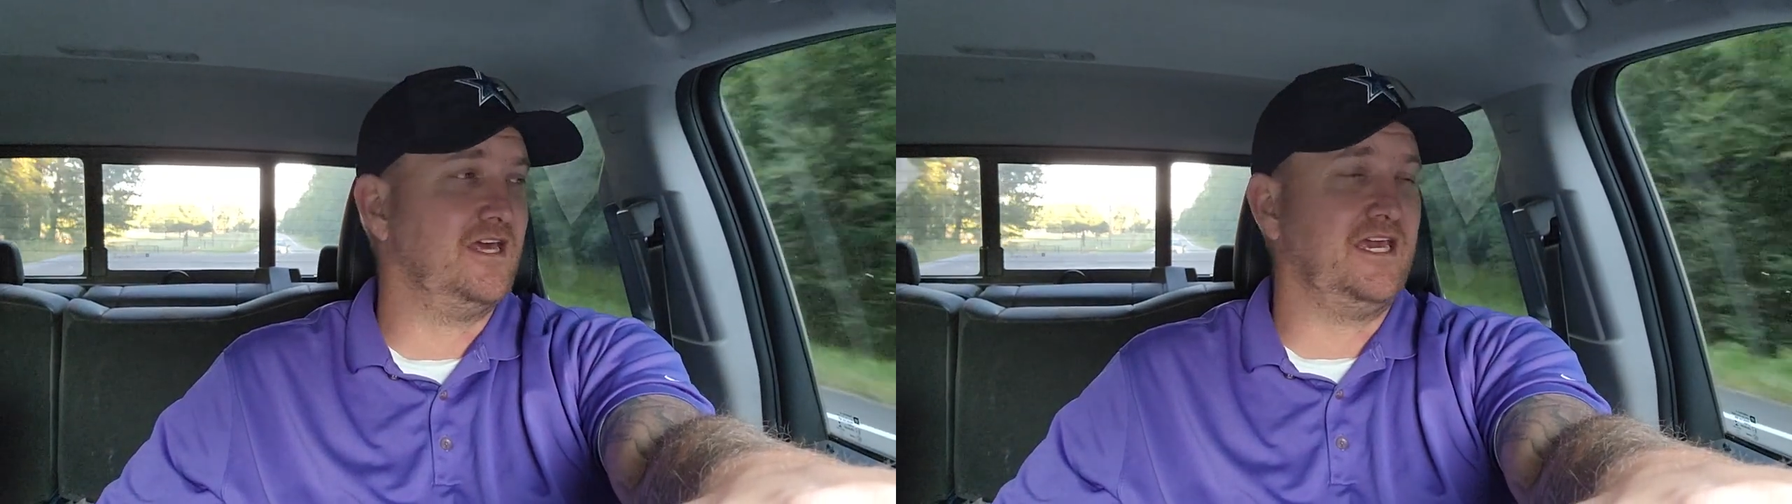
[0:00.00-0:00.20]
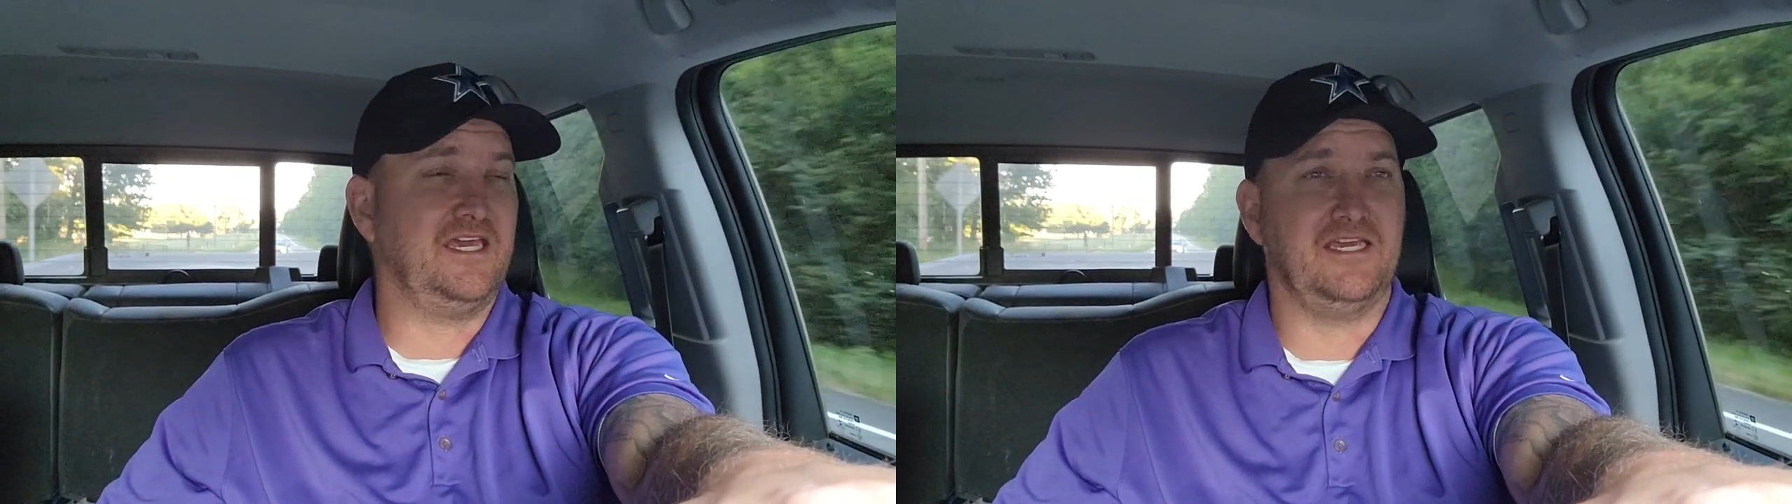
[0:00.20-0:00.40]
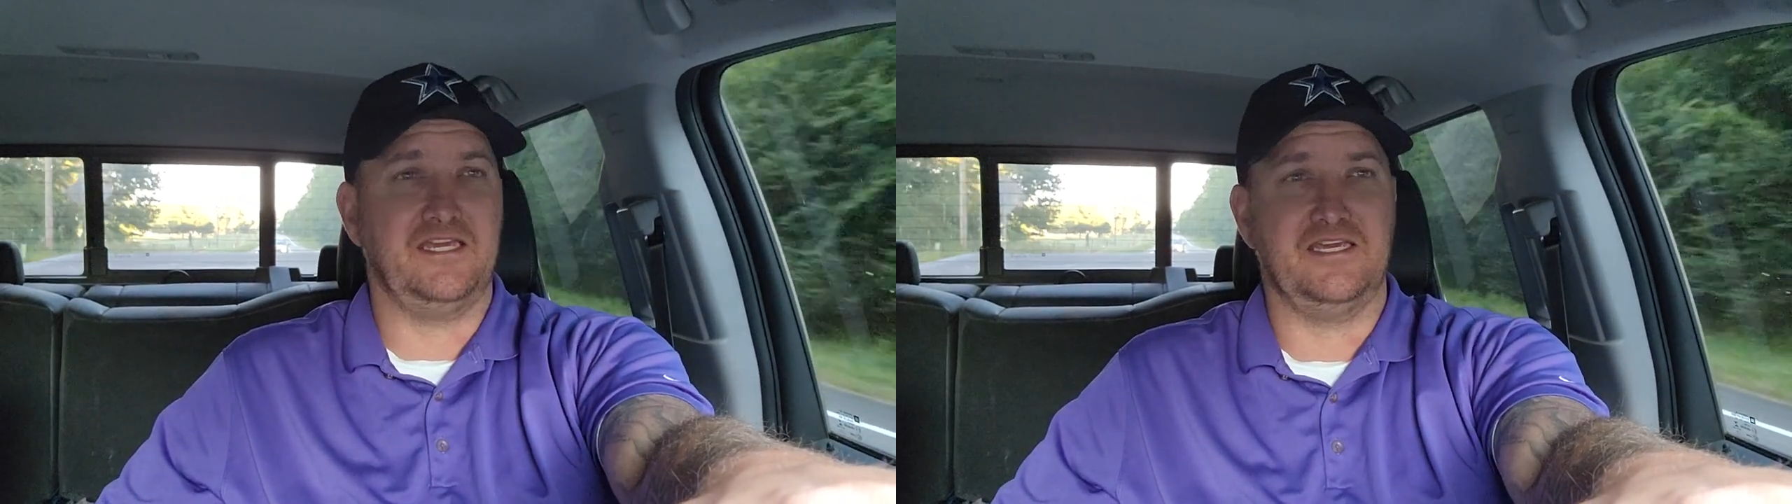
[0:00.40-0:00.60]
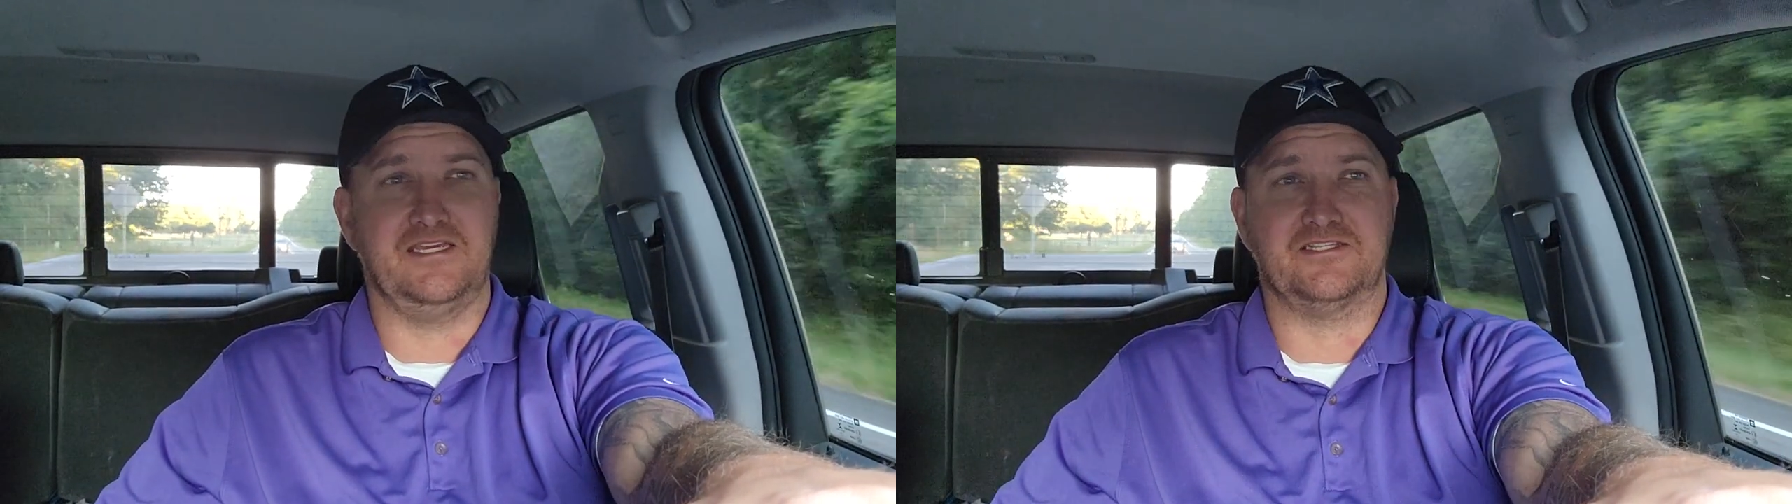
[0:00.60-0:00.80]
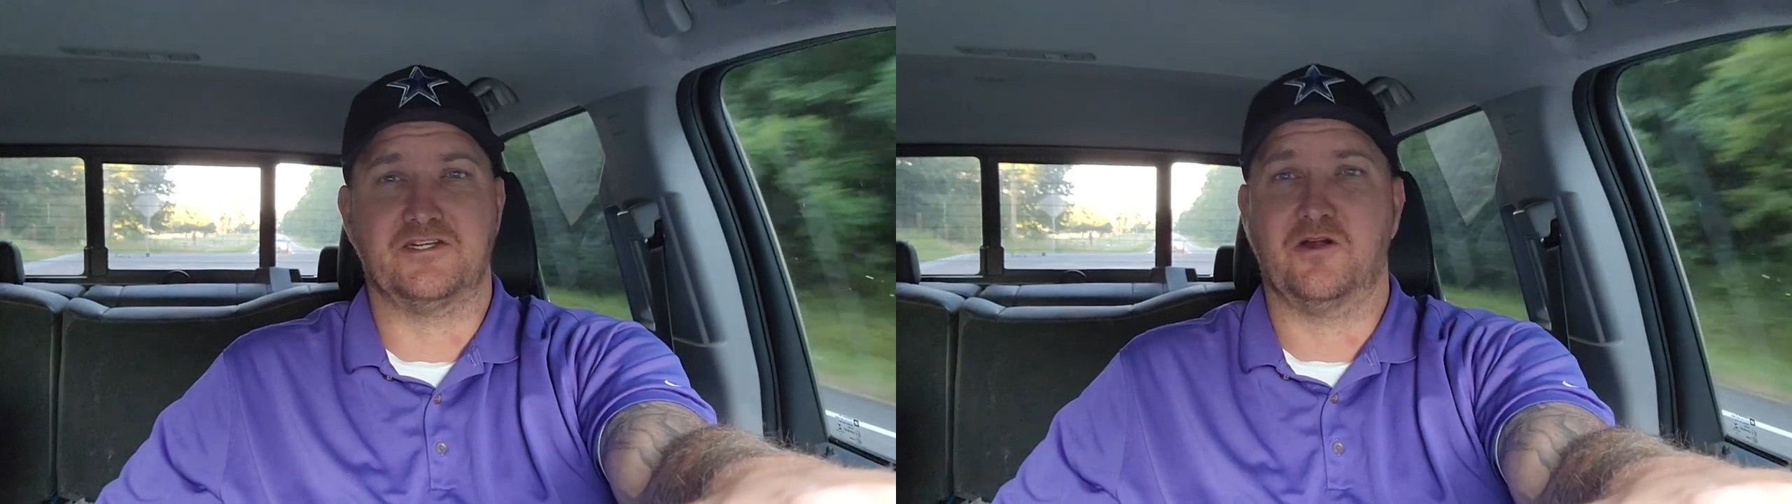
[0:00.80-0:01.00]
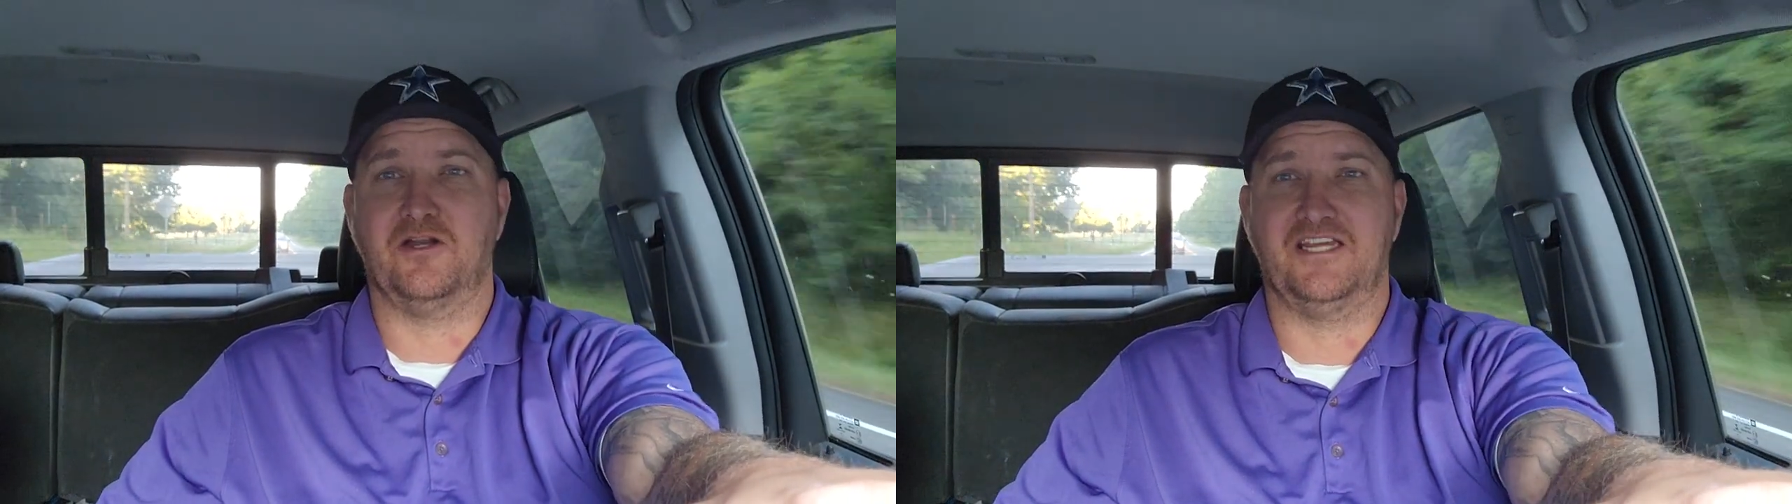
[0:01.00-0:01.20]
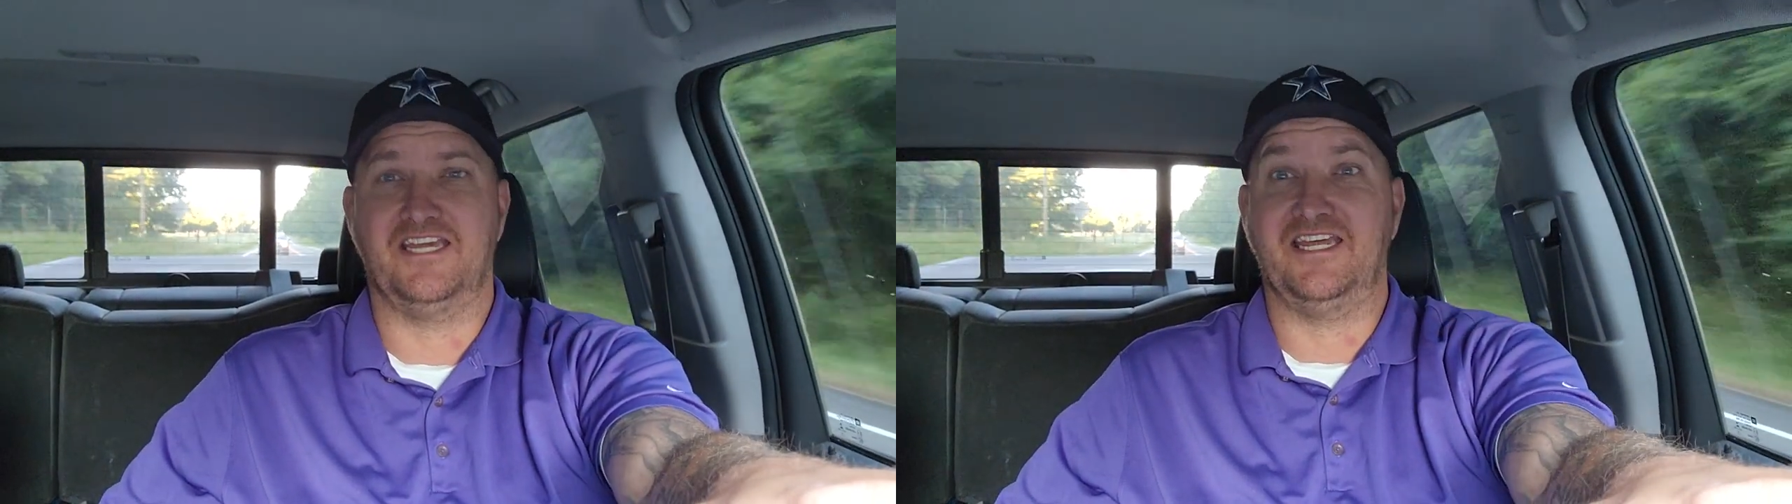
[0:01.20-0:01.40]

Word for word: they started